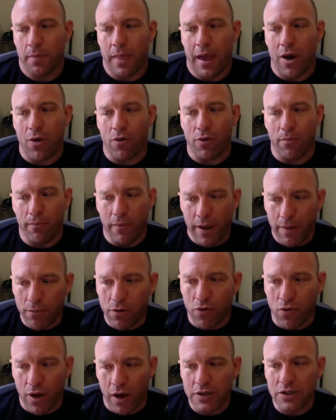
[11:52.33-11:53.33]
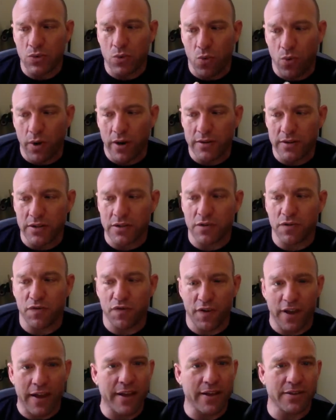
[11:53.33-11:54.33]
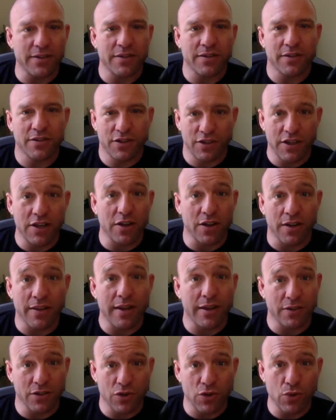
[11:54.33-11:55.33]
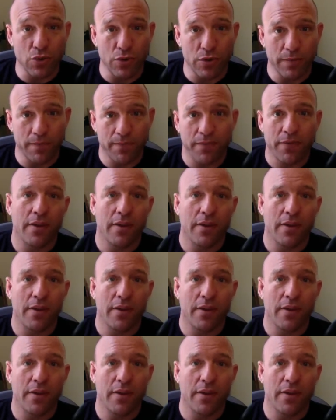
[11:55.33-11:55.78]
I remember Roger Huerta's face sitting on that stool.